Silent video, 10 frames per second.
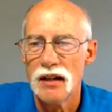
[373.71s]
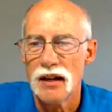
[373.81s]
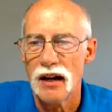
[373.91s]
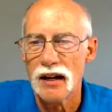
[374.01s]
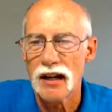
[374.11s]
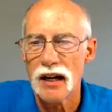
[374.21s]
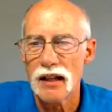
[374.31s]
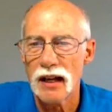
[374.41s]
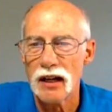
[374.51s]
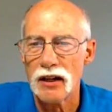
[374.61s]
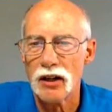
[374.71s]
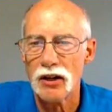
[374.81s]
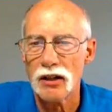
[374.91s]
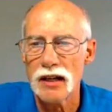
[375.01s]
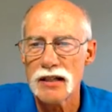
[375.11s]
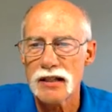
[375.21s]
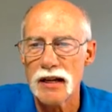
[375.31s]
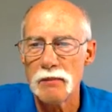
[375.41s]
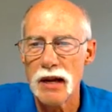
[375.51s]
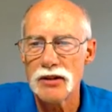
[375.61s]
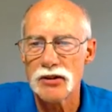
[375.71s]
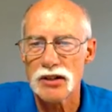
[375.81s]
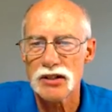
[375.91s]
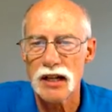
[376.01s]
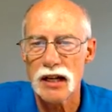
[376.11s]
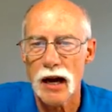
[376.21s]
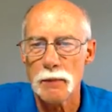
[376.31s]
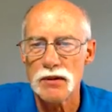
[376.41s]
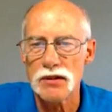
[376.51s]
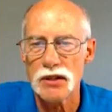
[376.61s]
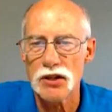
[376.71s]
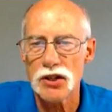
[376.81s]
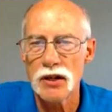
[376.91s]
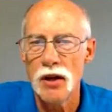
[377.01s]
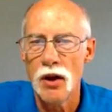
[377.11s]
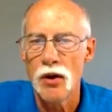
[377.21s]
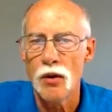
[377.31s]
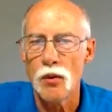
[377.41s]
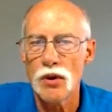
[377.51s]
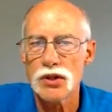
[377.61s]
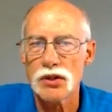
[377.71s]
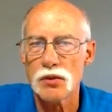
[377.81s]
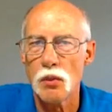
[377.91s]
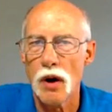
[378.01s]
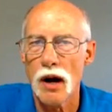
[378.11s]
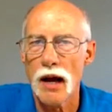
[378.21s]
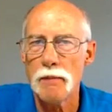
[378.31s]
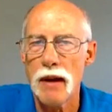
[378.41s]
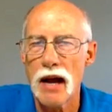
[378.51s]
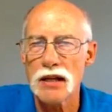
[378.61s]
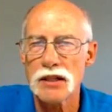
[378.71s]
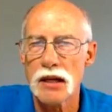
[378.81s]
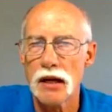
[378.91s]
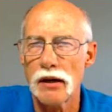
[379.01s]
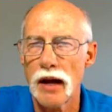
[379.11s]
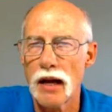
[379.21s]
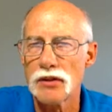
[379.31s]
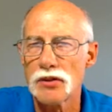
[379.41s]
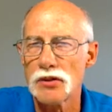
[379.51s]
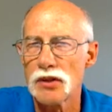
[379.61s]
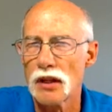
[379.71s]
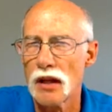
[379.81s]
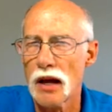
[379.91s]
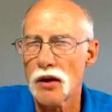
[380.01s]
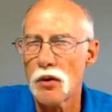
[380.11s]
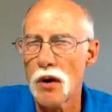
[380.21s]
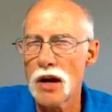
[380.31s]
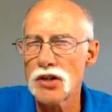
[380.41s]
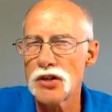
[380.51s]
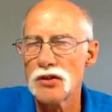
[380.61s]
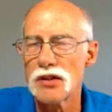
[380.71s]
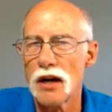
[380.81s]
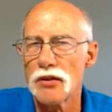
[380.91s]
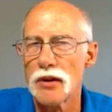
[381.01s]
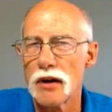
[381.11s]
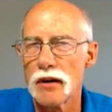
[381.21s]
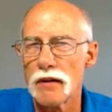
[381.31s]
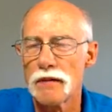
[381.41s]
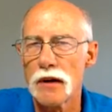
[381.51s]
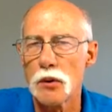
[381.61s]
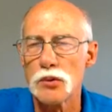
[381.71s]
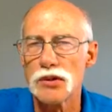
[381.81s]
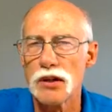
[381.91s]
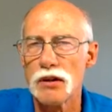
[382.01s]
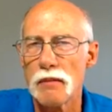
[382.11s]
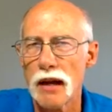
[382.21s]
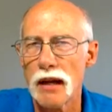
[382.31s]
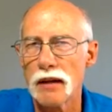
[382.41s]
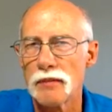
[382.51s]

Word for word: uh, kind of like a Cholesky matrix decomposition, which is why Pascal answers a lot of questions out there in the frequency domain.